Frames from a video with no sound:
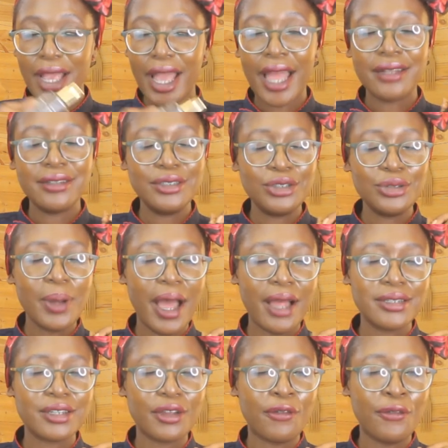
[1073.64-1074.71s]
I need to
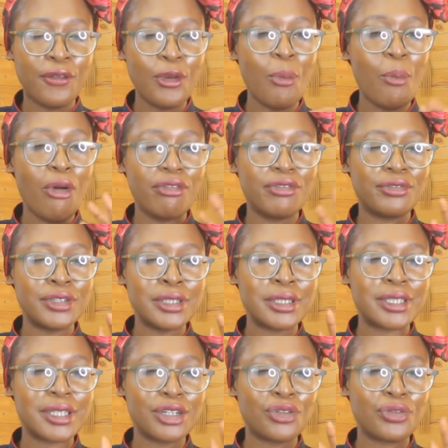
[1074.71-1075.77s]
hunt a few more
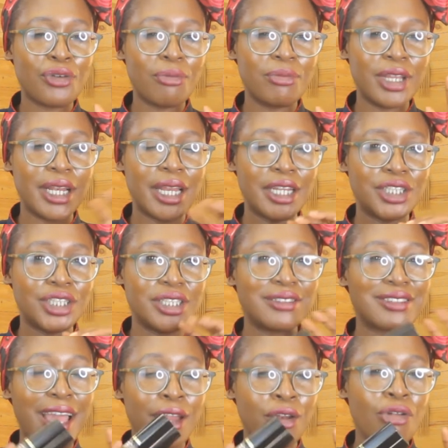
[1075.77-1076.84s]
vintage
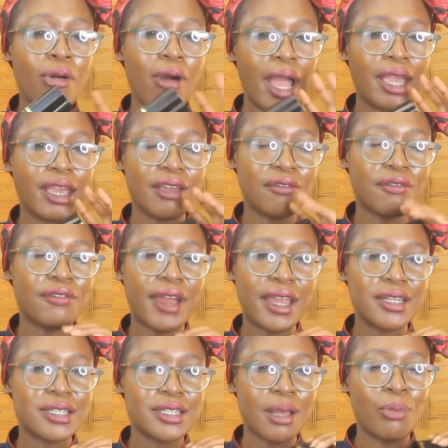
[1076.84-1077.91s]
formulations. I know I can
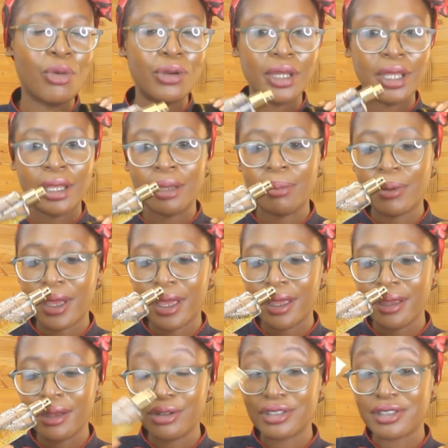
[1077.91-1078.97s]
find some on eBay
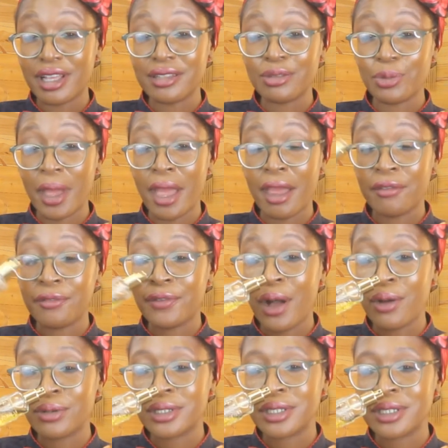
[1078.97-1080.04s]
because that's where I found